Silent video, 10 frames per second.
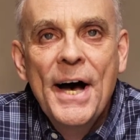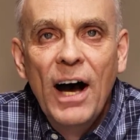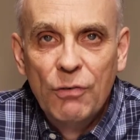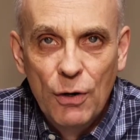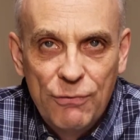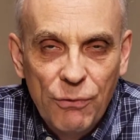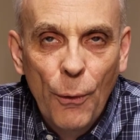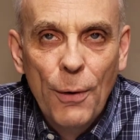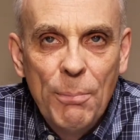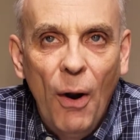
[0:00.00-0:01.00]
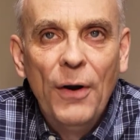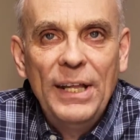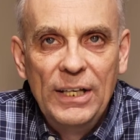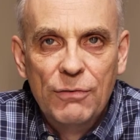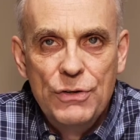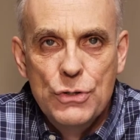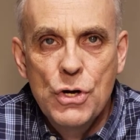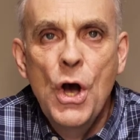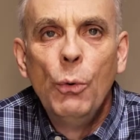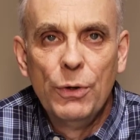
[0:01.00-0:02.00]
of our 4-part interview
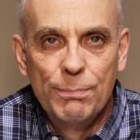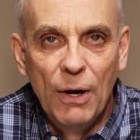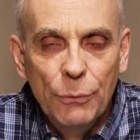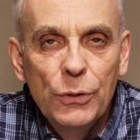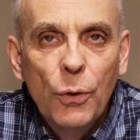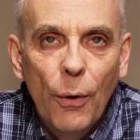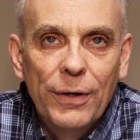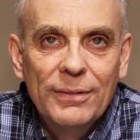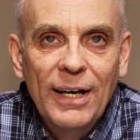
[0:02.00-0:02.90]
with Baruch Gordon